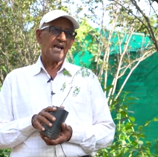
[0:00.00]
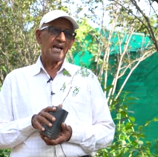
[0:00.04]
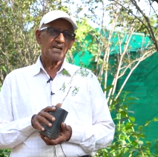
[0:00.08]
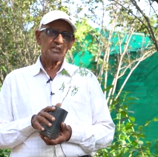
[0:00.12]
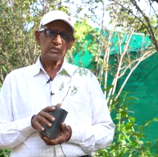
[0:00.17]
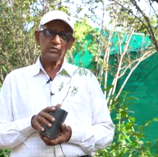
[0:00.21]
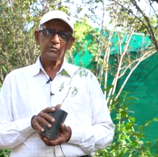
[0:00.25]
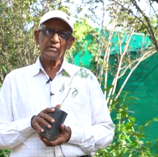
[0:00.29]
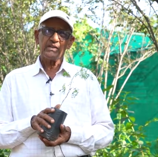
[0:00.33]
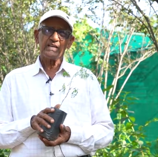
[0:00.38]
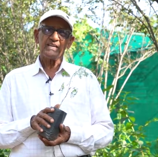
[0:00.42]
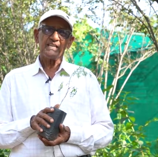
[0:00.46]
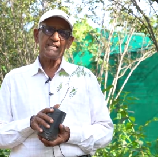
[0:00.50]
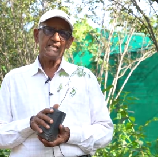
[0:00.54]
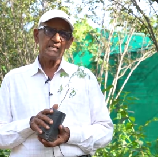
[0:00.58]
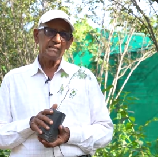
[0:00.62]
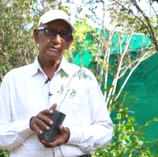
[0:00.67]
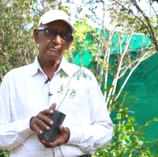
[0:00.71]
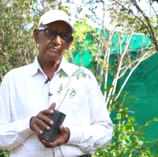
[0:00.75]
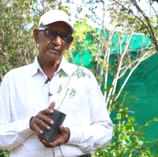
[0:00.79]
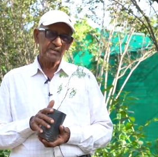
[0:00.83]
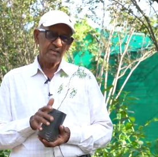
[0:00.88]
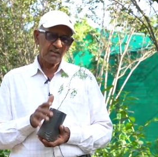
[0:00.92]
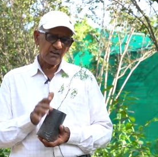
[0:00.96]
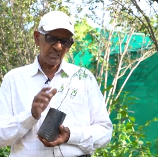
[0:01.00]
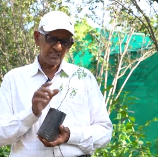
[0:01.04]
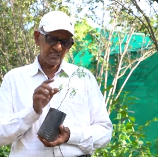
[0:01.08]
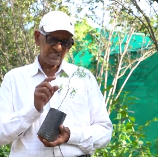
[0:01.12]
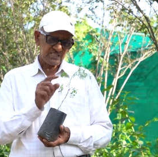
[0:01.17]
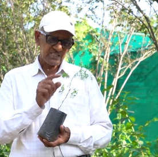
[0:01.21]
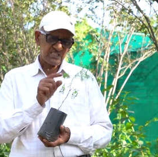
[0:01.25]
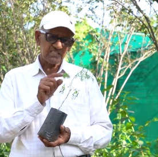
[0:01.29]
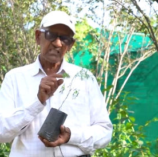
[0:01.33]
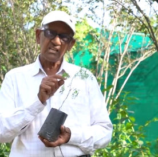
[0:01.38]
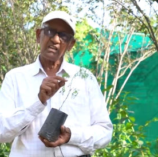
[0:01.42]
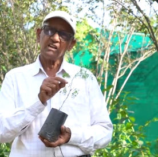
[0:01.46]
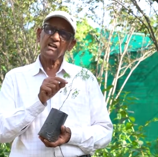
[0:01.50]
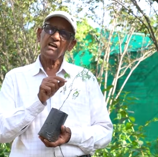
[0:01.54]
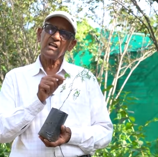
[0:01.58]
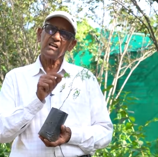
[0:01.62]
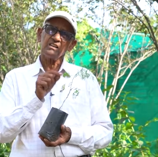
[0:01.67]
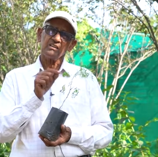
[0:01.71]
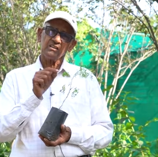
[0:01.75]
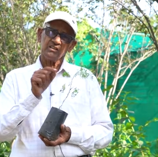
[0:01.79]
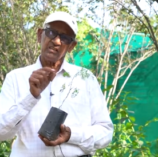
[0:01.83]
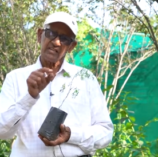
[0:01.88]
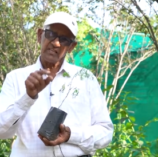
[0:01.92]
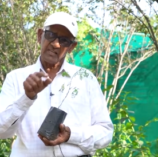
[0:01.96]
Actually, because these are
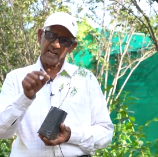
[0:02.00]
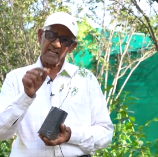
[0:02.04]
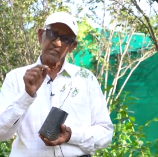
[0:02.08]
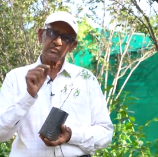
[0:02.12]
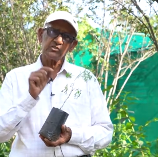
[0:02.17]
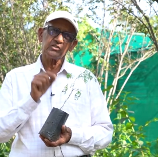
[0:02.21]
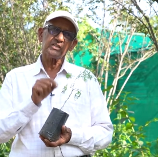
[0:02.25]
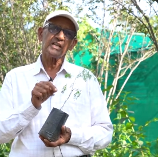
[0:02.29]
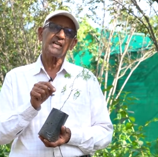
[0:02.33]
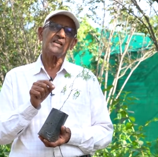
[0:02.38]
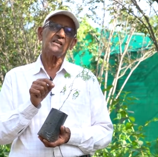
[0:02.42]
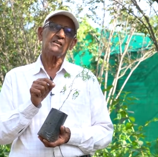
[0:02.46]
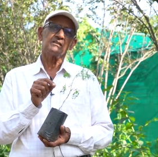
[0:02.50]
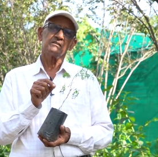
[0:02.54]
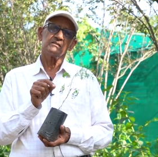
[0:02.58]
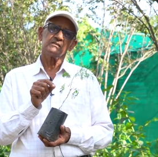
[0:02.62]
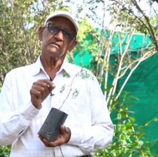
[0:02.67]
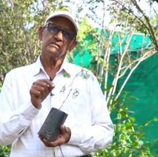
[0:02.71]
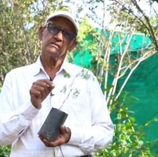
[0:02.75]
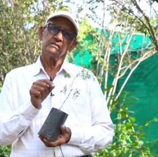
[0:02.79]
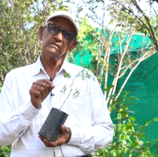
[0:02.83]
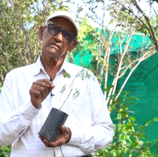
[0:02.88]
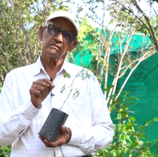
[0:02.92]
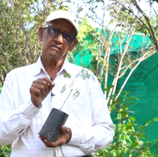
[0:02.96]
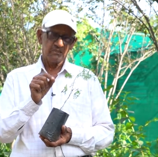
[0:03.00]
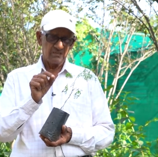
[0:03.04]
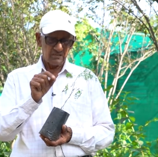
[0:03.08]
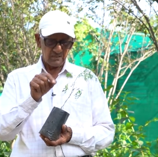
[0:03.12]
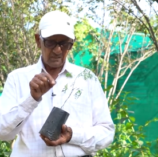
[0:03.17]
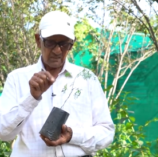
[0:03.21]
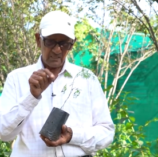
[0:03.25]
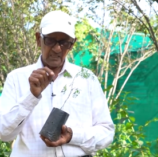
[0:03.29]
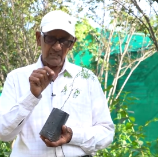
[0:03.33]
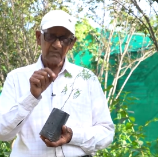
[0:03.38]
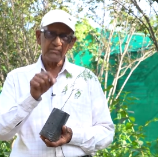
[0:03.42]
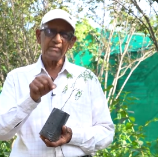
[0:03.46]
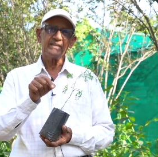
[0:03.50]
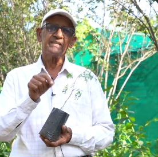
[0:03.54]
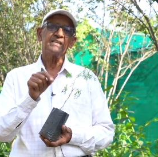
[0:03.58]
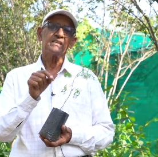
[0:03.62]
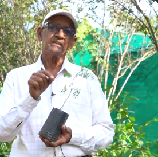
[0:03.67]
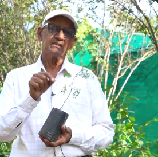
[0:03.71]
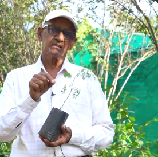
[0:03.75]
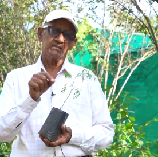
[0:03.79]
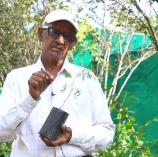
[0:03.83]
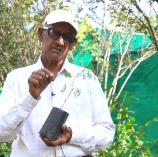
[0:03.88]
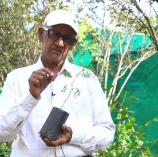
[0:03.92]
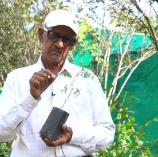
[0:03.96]
all natural
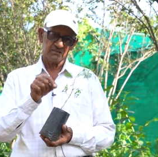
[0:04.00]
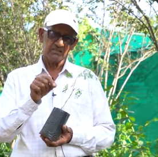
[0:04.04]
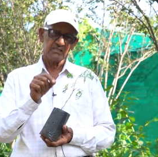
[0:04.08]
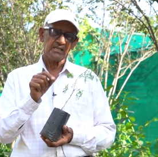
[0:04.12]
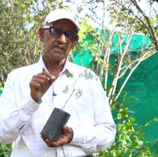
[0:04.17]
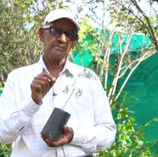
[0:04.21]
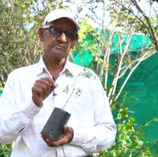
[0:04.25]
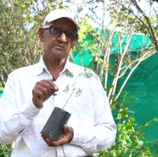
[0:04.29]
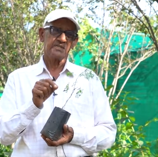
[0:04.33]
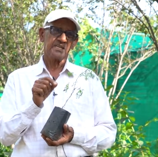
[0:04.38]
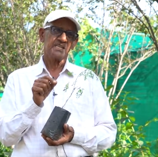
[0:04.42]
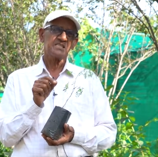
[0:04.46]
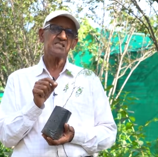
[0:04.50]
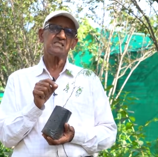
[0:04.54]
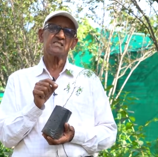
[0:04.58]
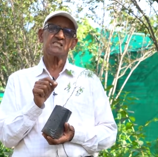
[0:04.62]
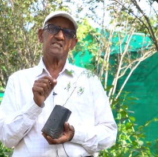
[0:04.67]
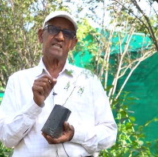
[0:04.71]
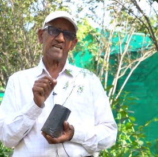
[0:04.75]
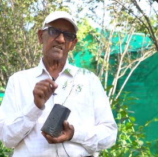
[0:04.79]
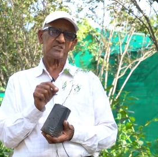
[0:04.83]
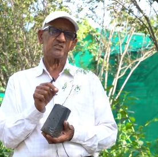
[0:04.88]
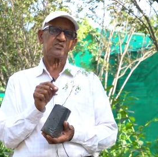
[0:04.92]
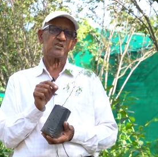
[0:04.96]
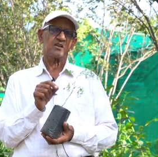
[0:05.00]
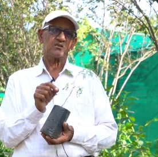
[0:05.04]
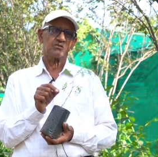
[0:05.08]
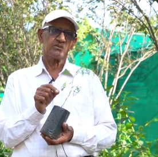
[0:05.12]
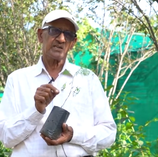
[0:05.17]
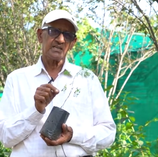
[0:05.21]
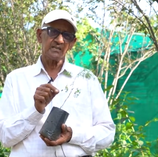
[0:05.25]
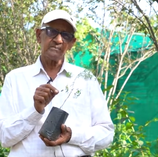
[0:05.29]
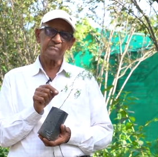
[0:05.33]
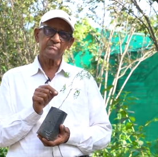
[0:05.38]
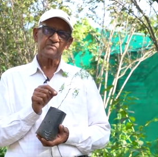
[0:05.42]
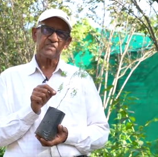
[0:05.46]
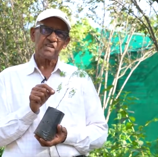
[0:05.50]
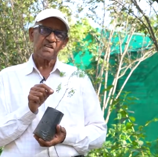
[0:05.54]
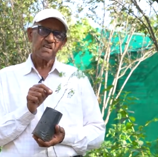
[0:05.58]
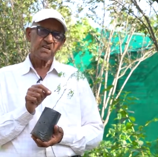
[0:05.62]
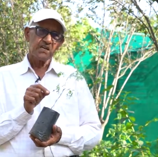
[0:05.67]
living subjects, natural one,